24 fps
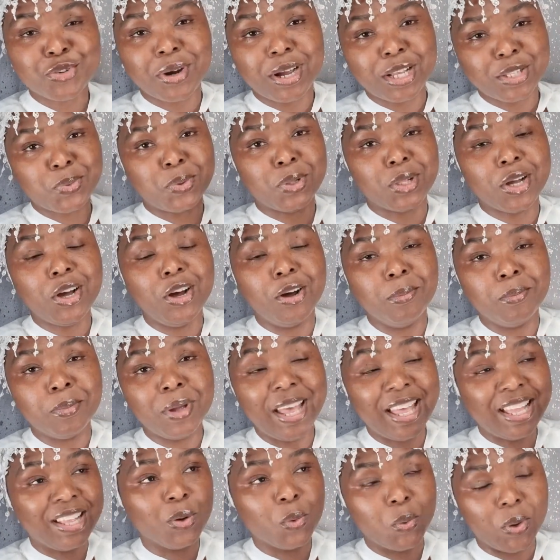Christ will
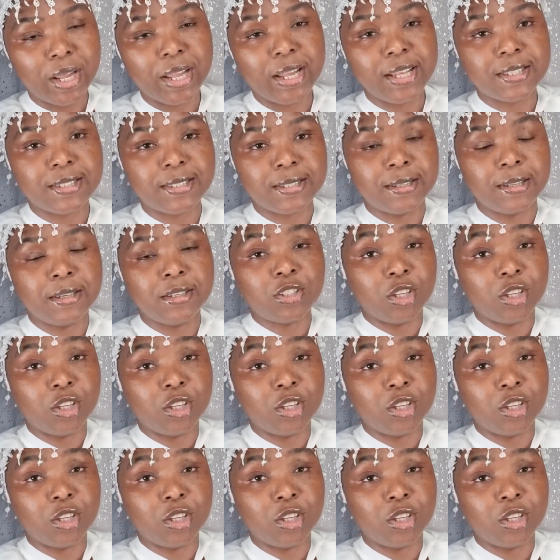come anyways.